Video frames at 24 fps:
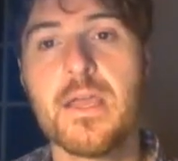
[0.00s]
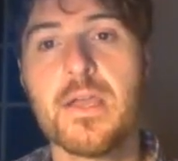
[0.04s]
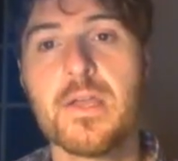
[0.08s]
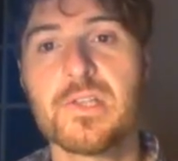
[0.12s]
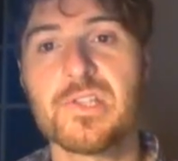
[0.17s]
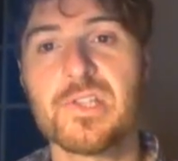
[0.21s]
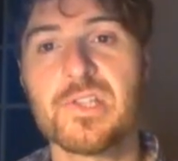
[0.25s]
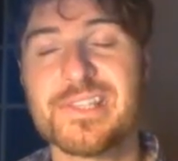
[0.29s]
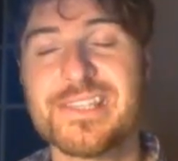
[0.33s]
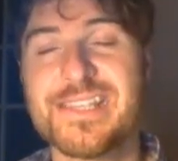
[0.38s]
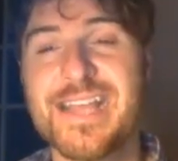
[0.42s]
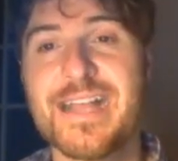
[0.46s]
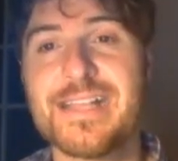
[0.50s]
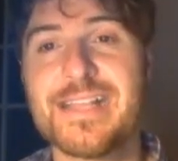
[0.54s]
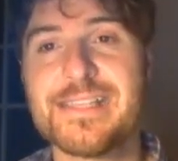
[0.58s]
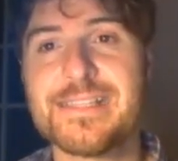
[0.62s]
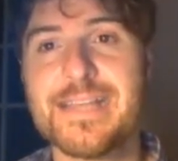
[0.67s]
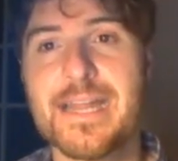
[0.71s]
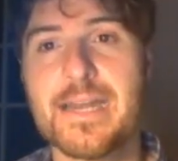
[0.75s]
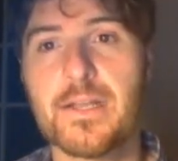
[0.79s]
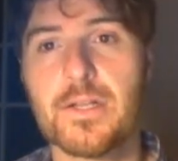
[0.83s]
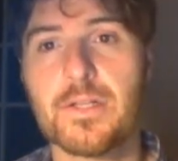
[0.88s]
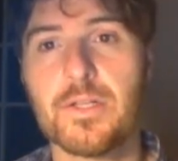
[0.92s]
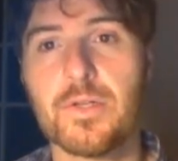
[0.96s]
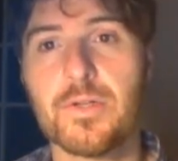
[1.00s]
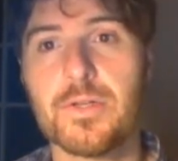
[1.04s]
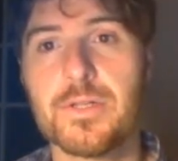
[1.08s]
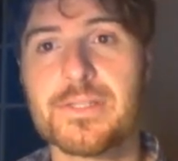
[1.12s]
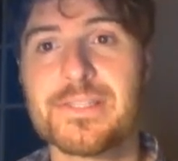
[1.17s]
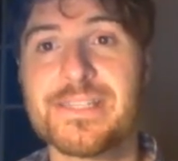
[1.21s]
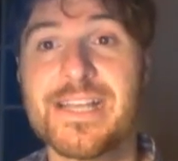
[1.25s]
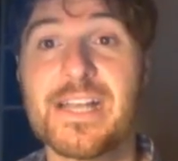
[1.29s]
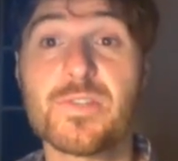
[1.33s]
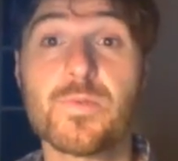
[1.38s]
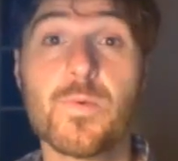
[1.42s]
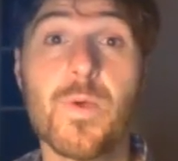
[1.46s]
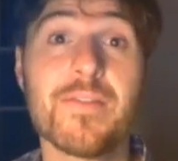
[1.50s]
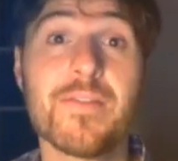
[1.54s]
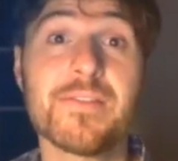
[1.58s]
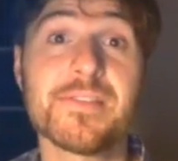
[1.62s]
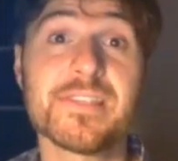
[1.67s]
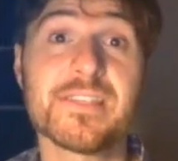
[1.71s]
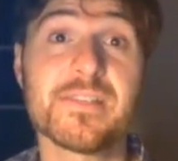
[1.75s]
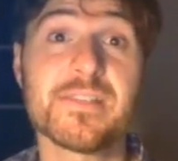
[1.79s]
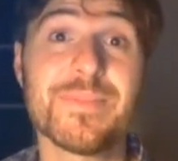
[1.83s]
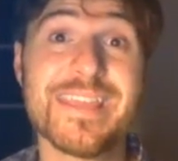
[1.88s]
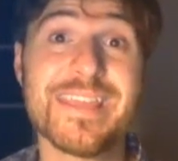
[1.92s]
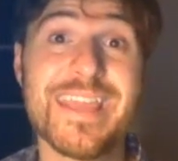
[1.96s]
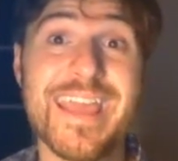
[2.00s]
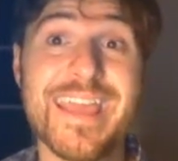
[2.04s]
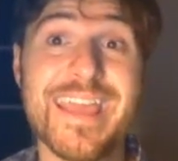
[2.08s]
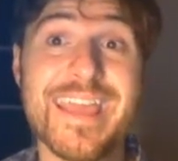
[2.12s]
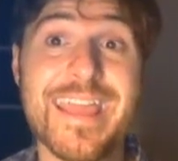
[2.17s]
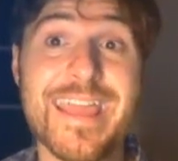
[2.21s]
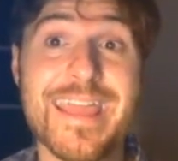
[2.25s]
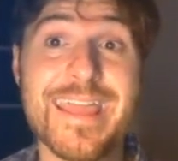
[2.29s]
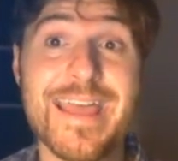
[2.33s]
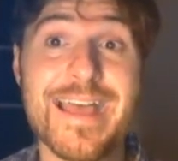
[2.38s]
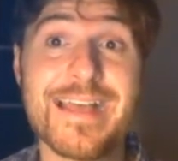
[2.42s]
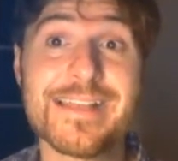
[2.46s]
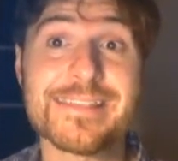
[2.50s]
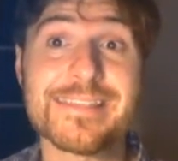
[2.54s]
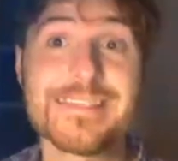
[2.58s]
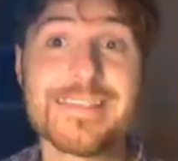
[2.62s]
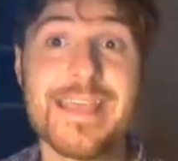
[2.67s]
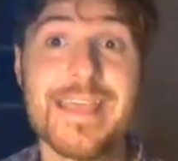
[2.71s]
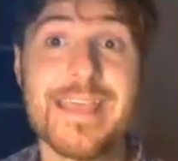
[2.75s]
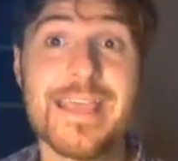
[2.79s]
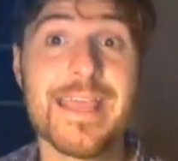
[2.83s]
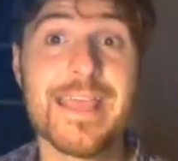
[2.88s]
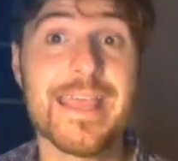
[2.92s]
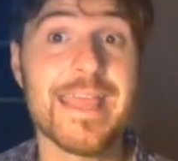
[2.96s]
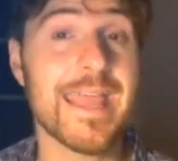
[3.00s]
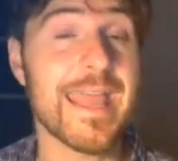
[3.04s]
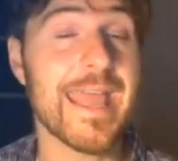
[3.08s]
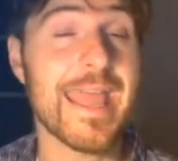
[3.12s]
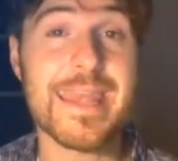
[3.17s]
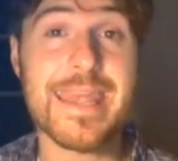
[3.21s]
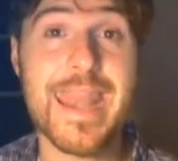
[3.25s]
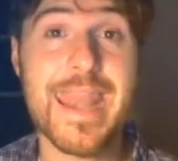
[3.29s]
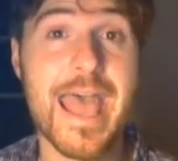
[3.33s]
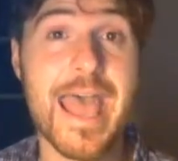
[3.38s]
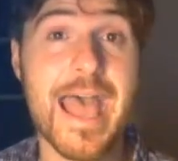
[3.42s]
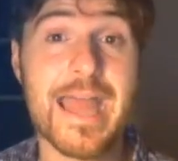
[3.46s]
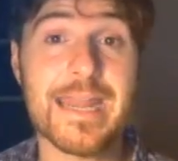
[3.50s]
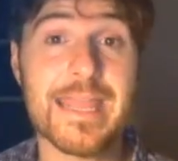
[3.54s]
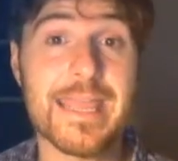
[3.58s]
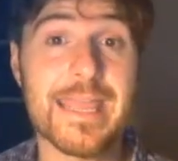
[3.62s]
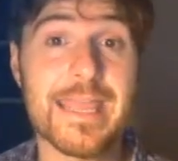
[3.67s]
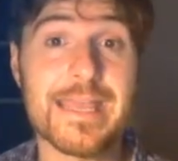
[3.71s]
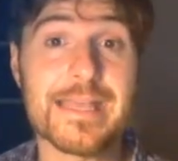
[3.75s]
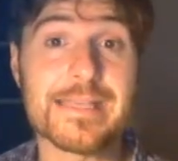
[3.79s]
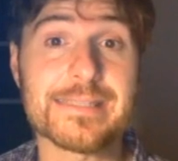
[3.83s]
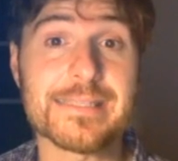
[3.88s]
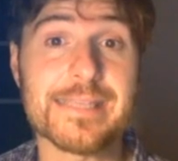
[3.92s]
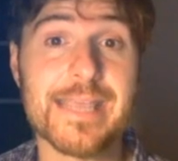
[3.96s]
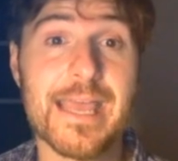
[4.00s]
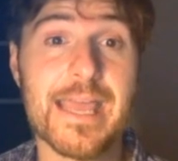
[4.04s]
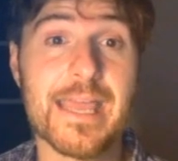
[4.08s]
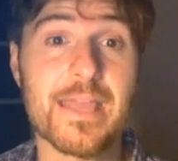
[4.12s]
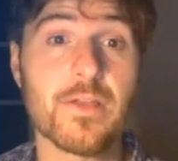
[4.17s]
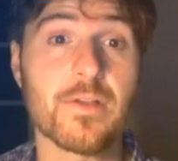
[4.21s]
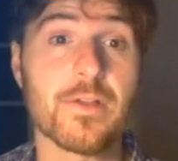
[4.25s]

So the side is not included. So that's why this is going to be AAS and not ASA.